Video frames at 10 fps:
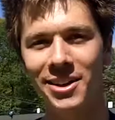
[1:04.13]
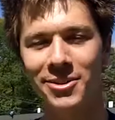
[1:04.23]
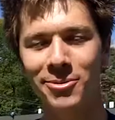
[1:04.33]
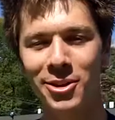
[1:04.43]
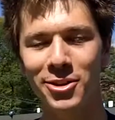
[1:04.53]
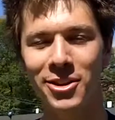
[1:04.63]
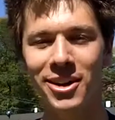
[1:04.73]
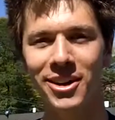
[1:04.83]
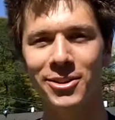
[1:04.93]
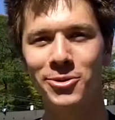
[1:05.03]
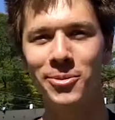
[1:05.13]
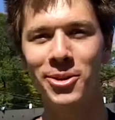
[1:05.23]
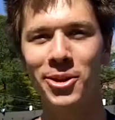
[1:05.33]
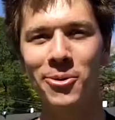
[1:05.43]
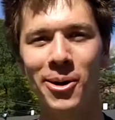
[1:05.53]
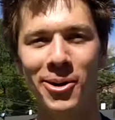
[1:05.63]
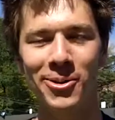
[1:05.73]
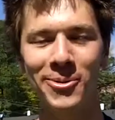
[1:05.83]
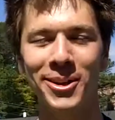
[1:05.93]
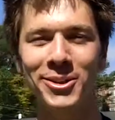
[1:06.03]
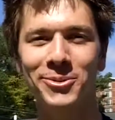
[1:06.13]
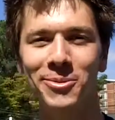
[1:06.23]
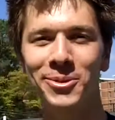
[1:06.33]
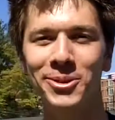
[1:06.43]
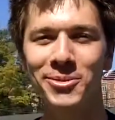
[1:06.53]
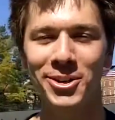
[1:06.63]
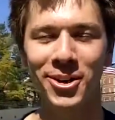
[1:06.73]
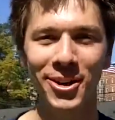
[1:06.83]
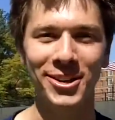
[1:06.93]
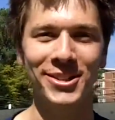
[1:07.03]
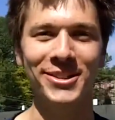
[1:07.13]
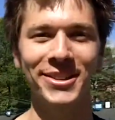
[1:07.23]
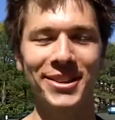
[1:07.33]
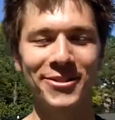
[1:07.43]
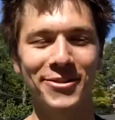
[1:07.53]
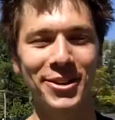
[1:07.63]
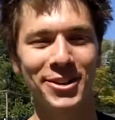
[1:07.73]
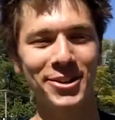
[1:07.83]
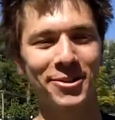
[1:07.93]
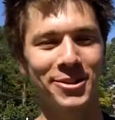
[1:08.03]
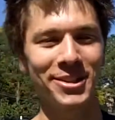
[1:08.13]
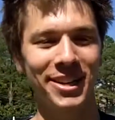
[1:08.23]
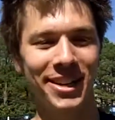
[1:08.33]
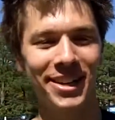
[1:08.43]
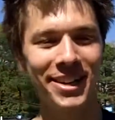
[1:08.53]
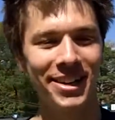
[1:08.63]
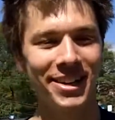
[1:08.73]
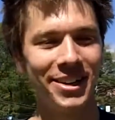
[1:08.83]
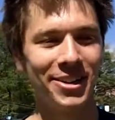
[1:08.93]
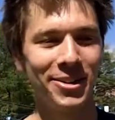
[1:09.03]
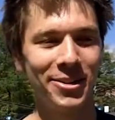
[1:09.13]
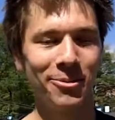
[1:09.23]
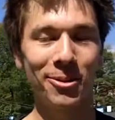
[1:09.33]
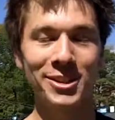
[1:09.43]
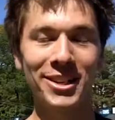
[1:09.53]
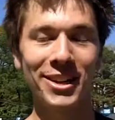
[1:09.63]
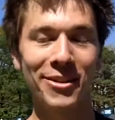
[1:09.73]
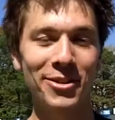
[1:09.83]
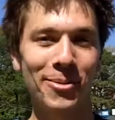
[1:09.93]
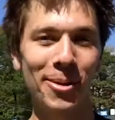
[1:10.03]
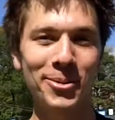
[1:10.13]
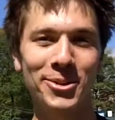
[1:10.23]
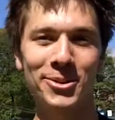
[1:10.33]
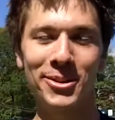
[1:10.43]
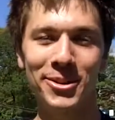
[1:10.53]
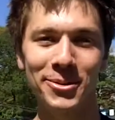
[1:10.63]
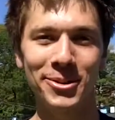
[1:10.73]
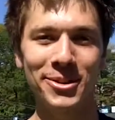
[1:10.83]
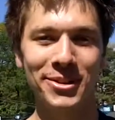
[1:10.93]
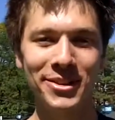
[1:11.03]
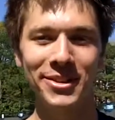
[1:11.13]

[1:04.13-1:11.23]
it in with a uh, trip to the aquarium. We get to swim with some sharks and, and fish. That was a uh, once in a lifetime opportunity. It was